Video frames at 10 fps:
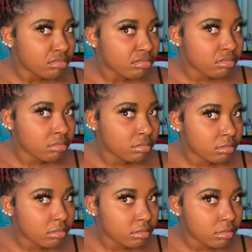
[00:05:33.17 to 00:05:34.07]

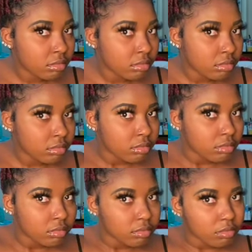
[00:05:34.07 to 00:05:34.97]

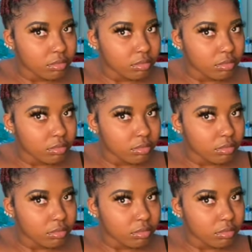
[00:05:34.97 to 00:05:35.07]
Nobody speaks.